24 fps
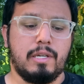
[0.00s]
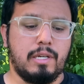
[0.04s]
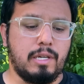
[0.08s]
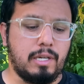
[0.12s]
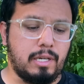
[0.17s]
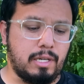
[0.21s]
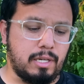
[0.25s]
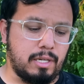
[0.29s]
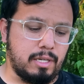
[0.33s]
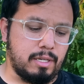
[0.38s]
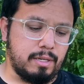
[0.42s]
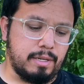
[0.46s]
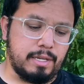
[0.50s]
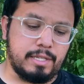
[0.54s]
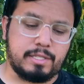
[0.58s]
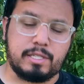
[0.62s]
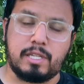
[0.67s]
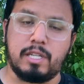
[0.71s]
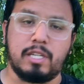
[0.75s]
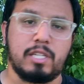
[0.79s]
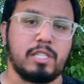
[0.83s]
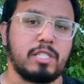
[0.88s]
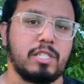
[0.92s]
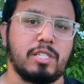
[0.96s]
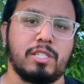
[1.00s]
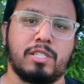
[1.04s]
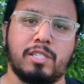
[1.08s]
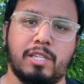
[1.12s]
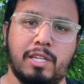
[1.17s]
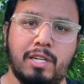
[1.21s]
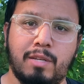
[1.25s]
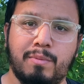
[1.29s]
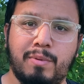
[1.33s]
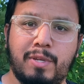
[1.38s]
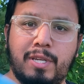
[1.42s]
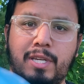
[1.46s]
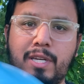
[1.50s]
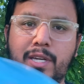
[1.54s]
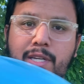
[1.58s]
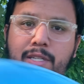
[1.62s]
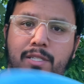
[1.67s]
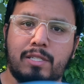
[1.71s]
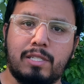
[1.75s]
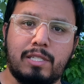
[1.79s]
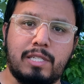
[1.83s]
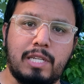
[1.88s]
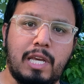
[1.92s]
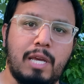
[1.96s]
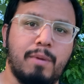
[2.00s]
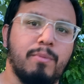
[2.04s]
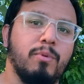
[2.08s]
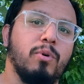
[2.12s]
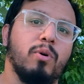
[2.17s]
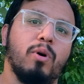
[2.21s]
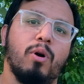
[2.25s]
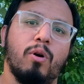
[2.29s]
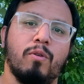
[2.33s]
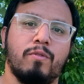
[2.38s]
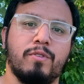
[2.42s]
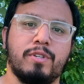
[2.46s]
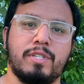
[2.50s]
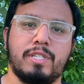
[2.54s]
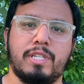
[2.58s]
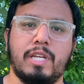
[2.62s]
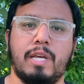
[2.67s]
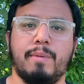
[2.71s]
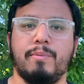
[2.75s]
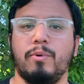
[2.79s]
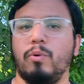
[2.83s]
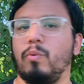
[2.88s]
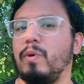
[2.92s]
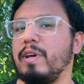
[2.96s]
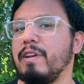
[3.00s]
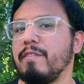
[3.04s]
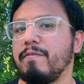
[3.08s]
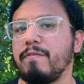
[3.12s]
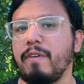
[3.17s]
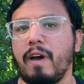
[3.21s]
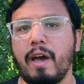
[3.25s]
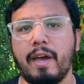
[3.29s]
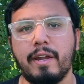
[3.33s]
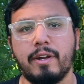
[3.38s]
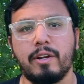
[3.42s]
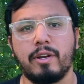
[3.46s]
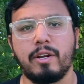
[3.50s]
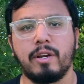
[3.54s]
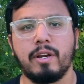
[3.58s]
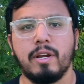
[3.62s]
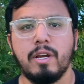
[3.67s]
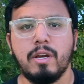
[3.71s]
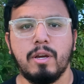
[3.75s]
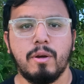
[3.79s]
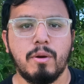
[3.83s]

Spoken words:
It's just gonna be a stable, overstable wind fighter,